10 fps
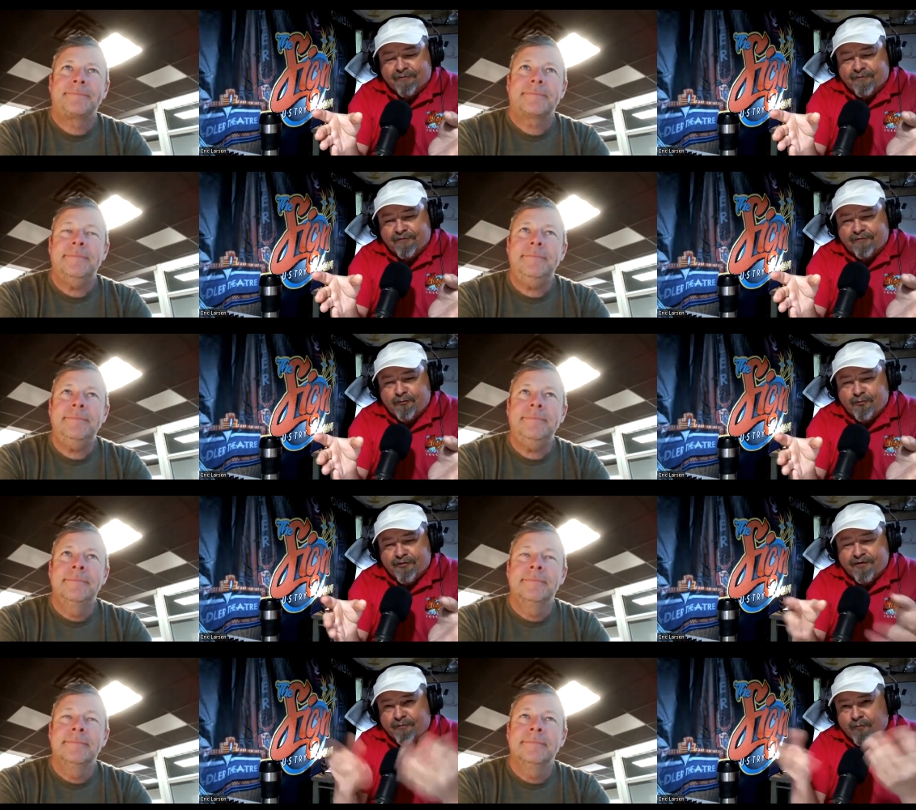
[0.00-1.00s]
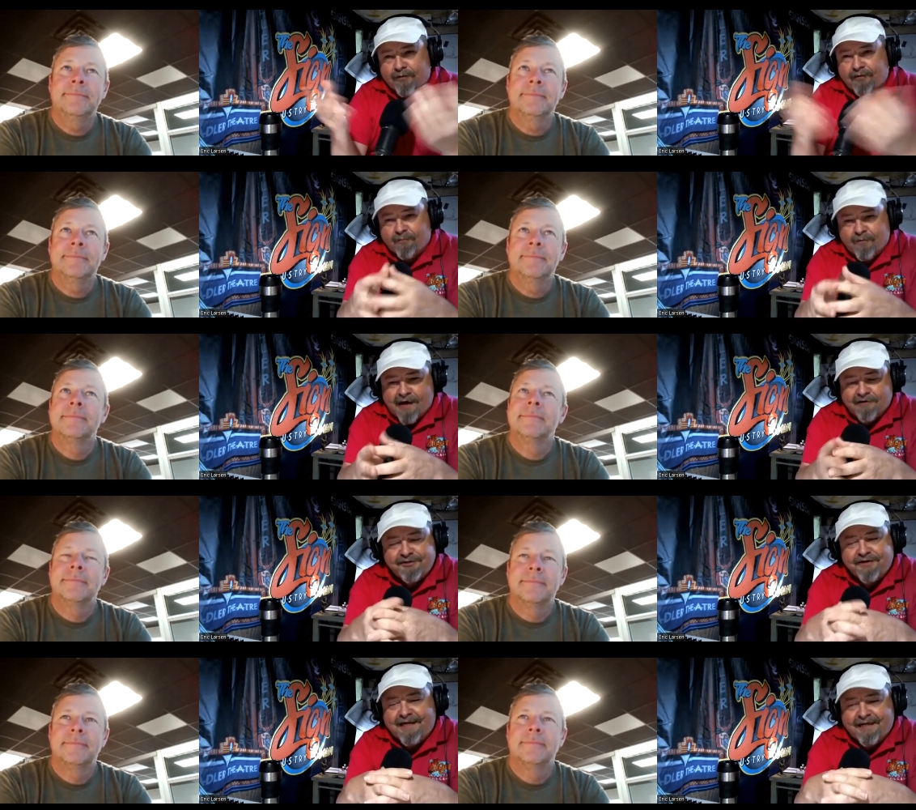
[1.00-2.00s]
Speaker 1: from your viewpoint what
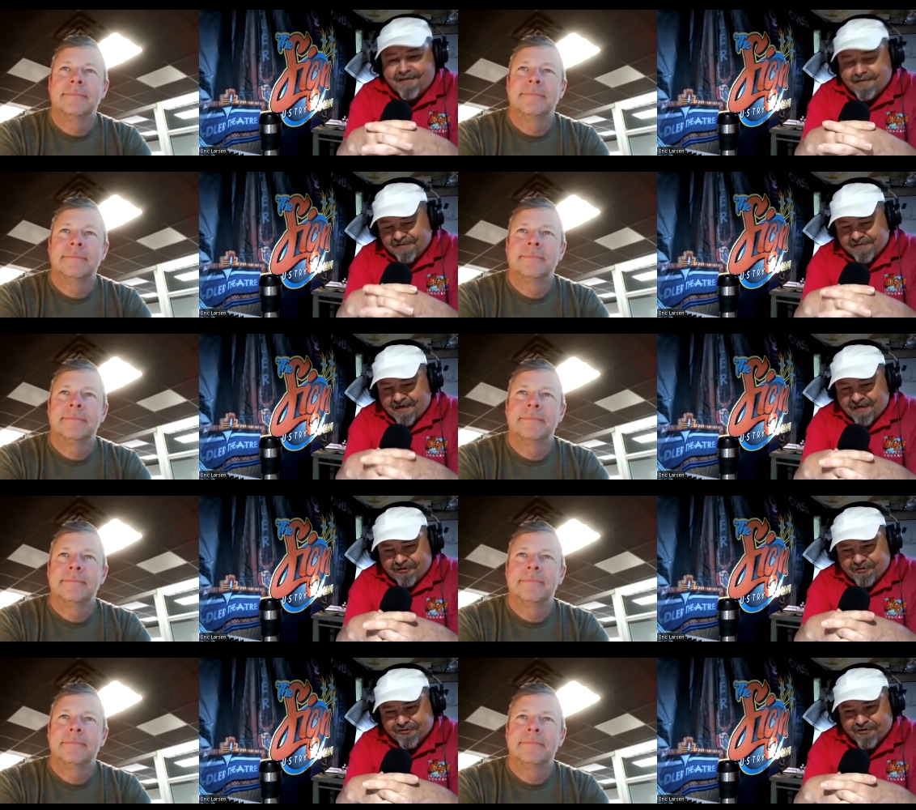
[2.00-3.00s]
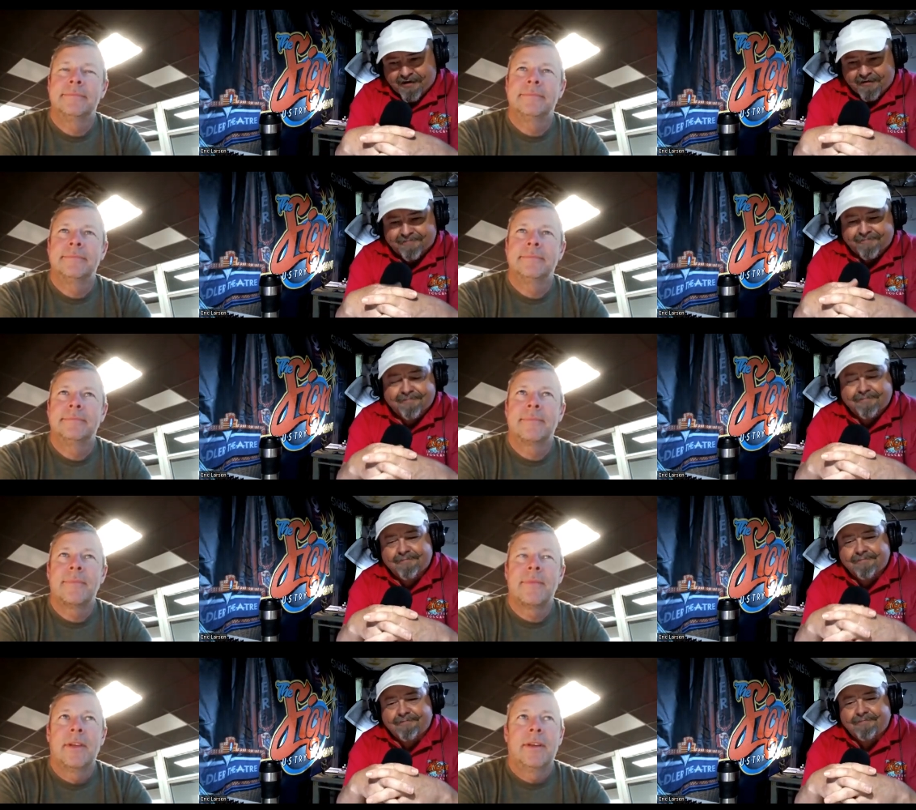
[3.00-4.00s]
how'd you get into the sign industry
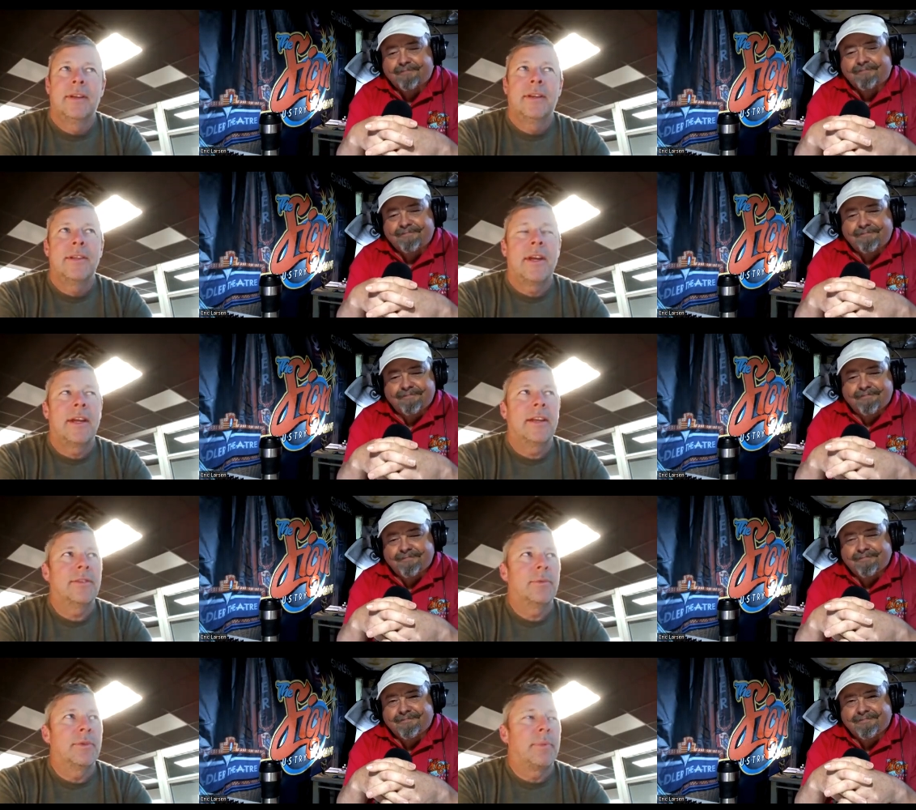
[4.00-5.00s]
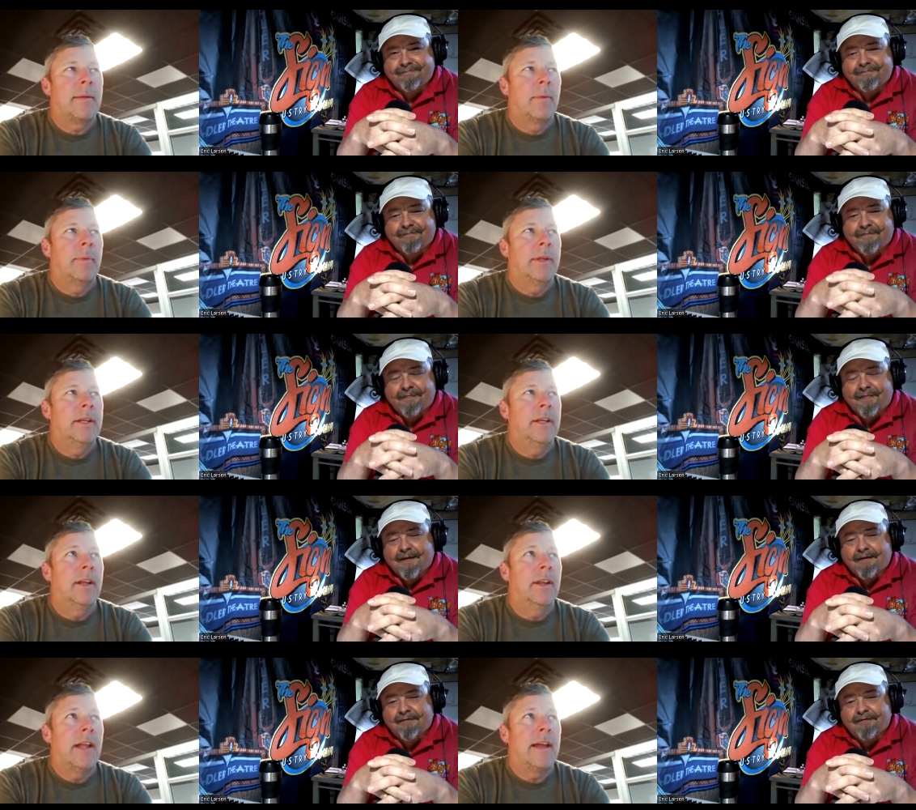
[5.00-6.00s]
i guess it was probably
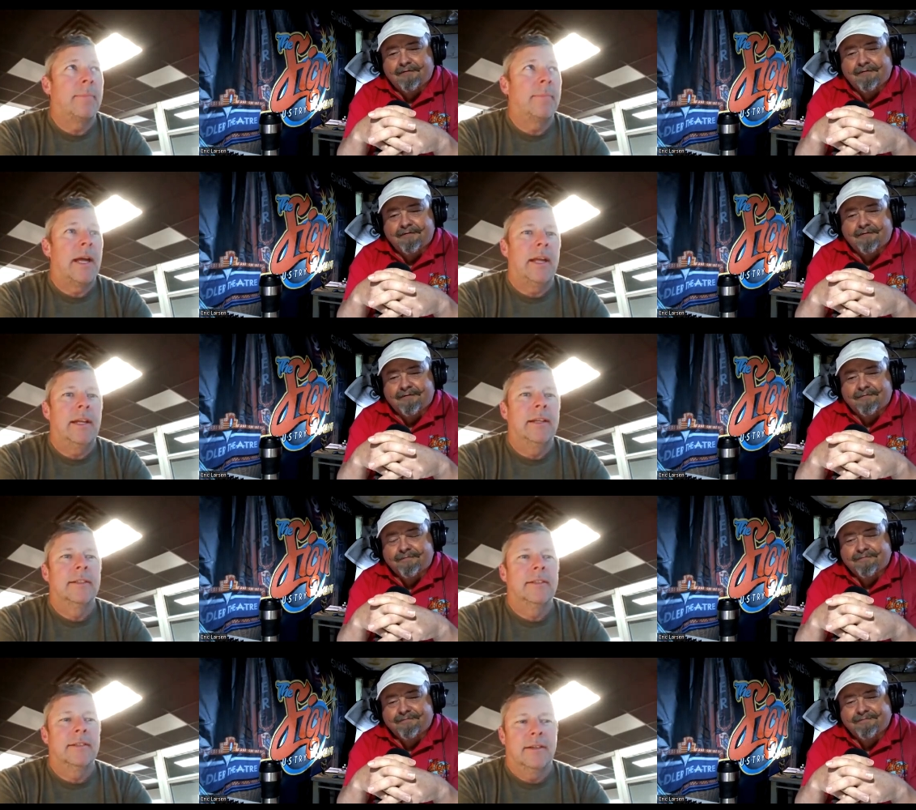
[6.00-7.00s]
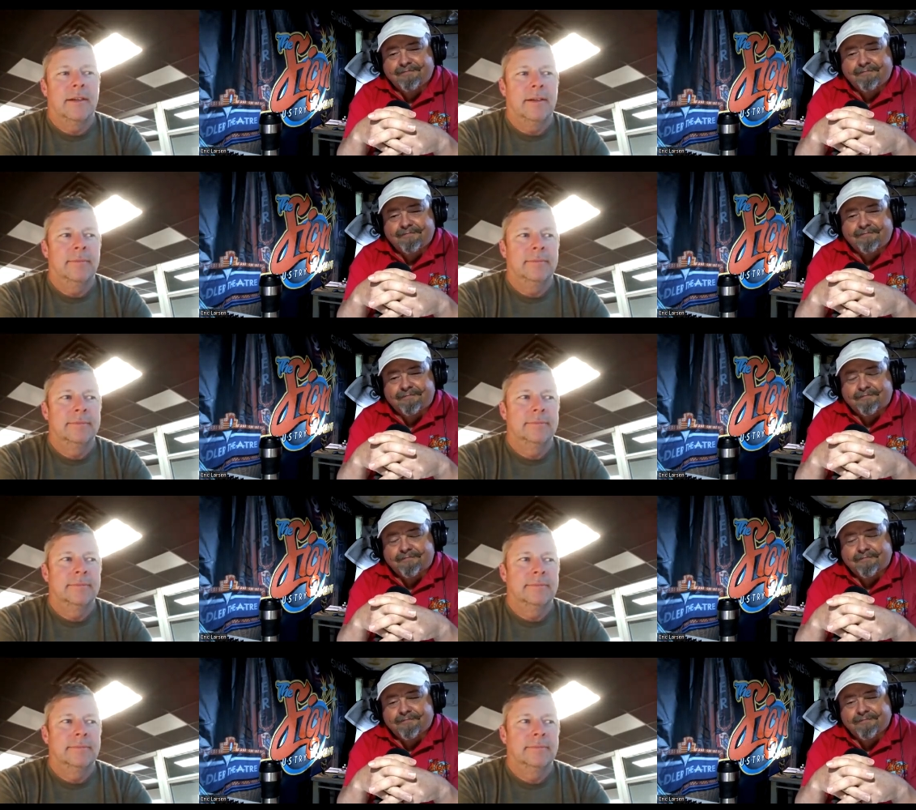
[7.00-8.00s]
Speaker 2: a lot by um,
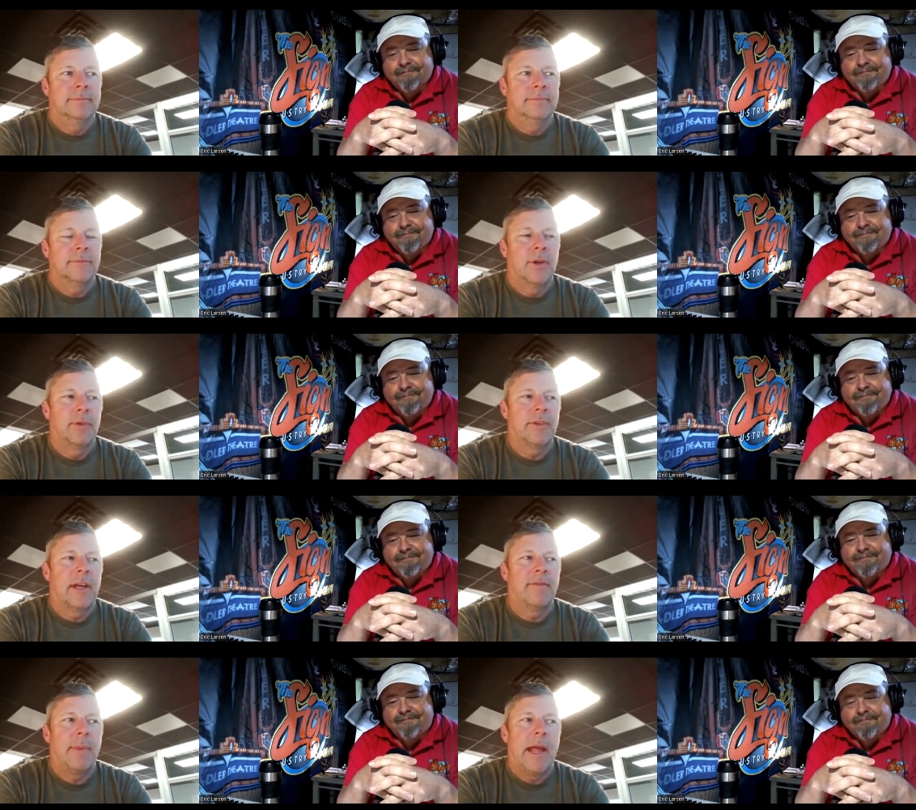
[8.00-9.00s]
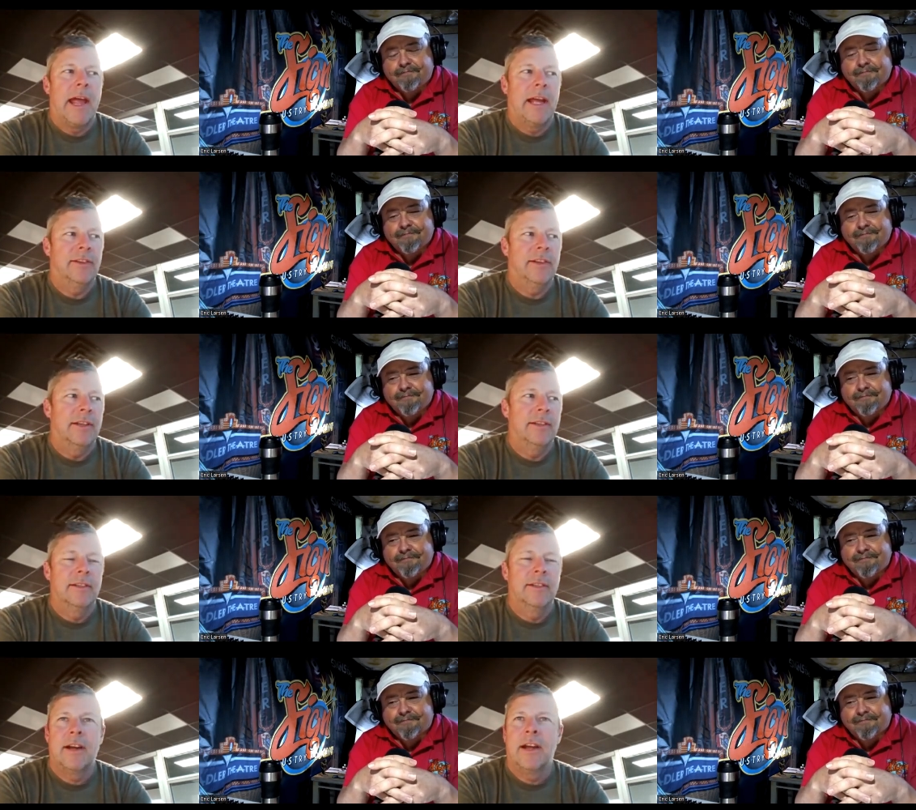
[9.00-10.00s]
almost kind of by accident
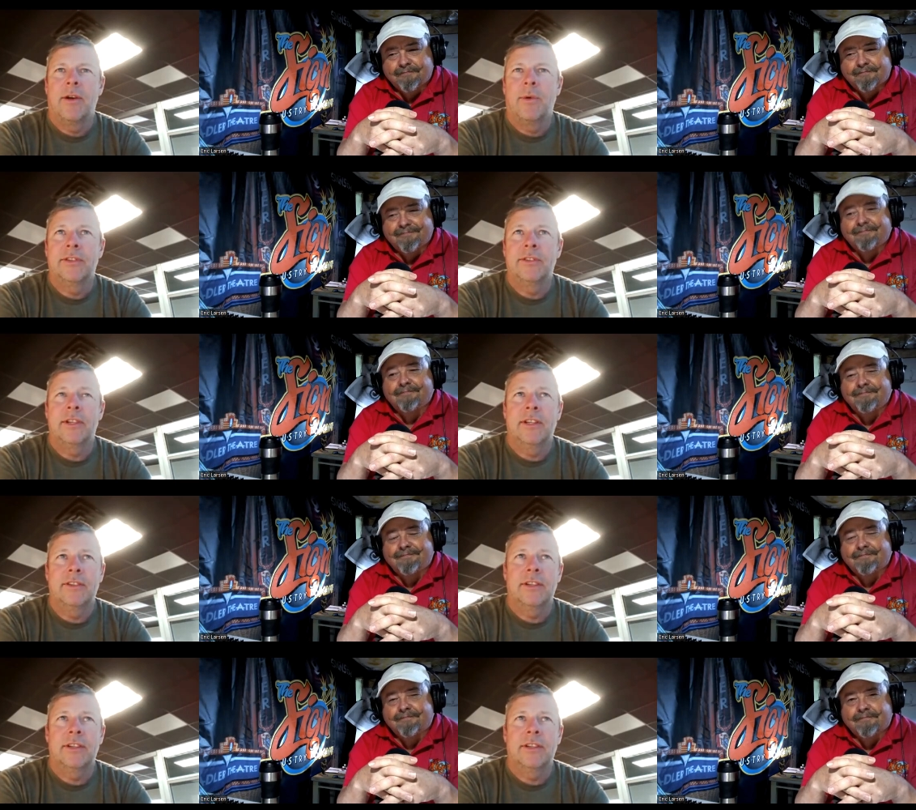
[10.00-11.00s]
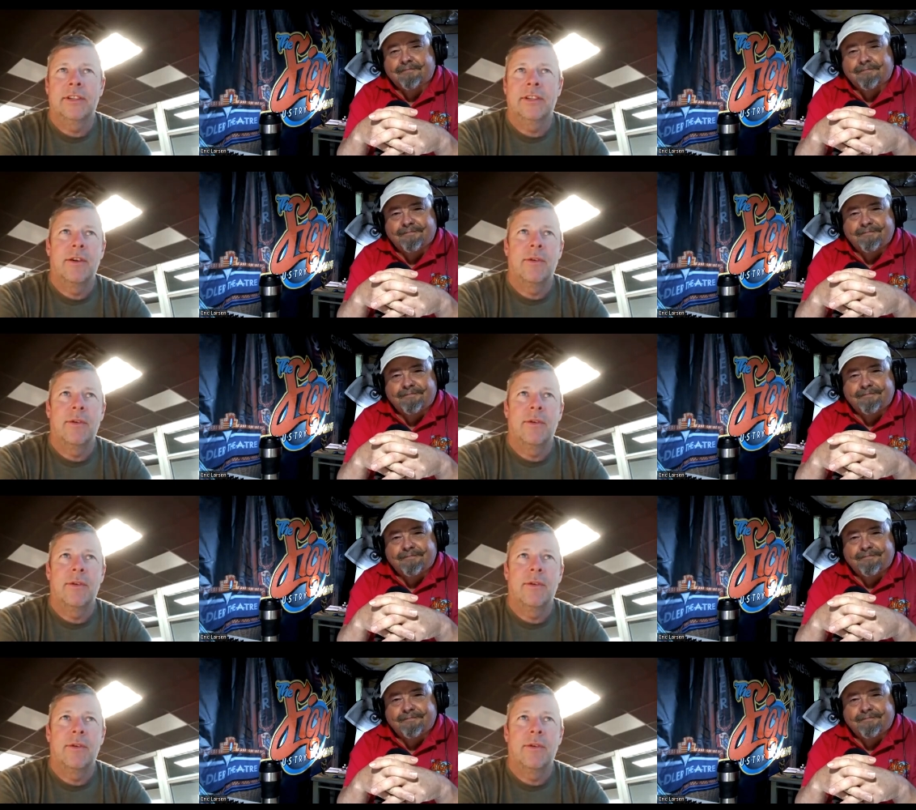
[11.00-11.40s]
i always as a kid